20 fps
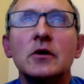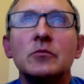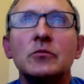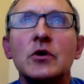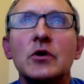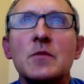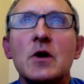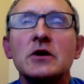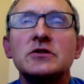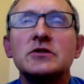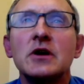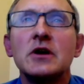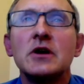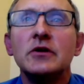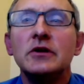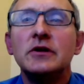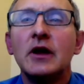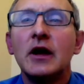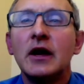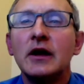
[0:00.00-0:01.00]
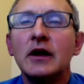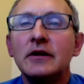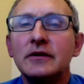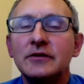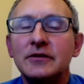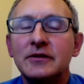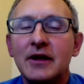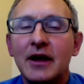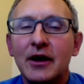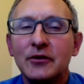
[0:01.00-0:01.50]
pretty much every
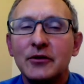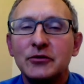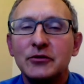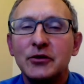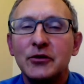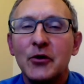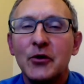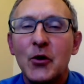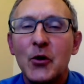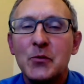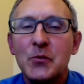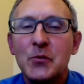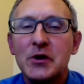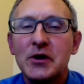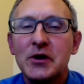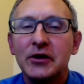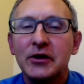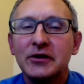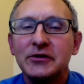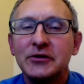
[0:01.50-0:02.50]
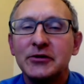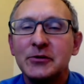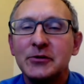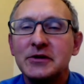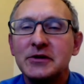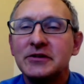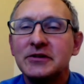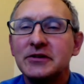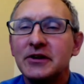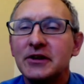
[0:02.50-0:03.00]
day down to the old mill, and so
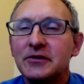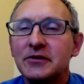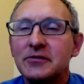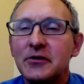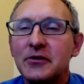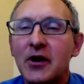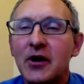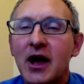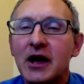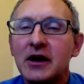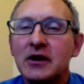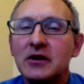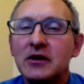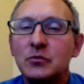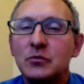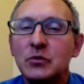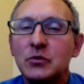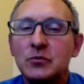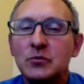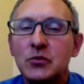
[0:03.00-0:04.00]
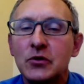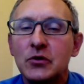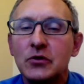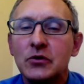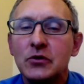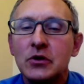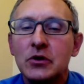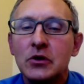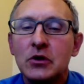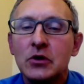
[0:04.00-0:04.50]
we see a variety of people.